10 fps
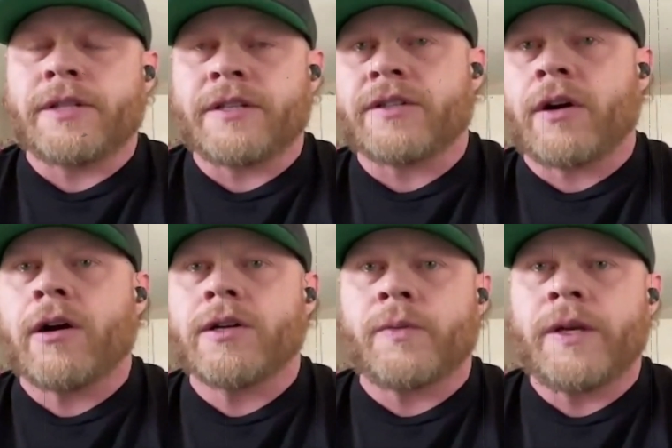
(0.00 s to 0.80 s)
just as
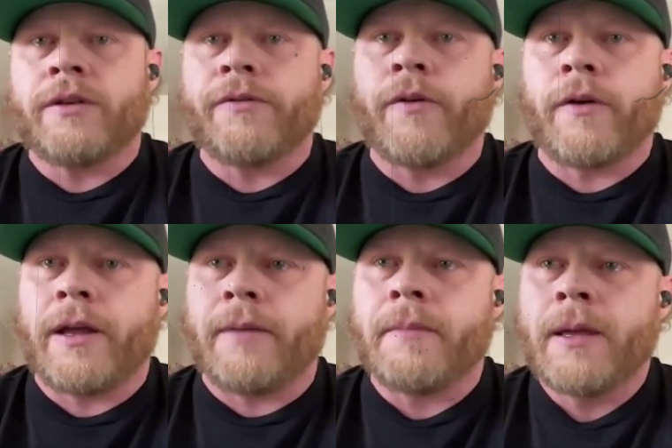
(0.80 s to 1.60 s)
hard as we do
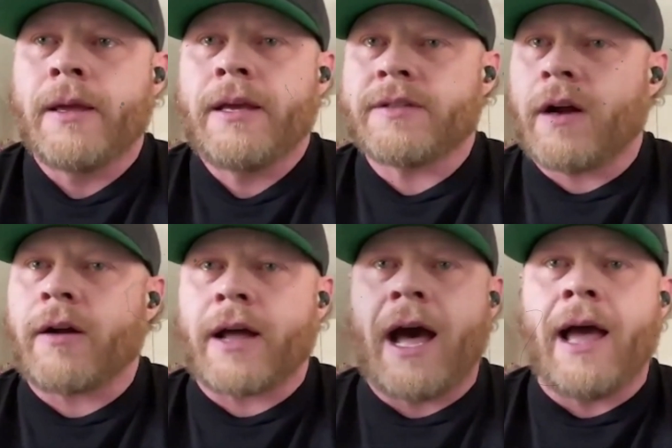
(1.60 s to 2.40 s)
for him. He's
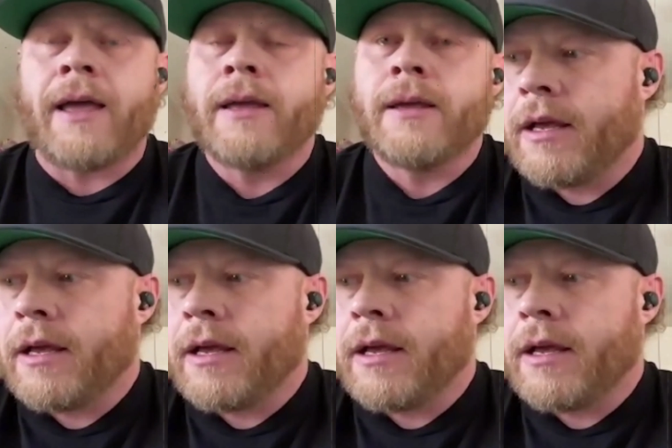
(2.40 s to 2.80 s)
our guy.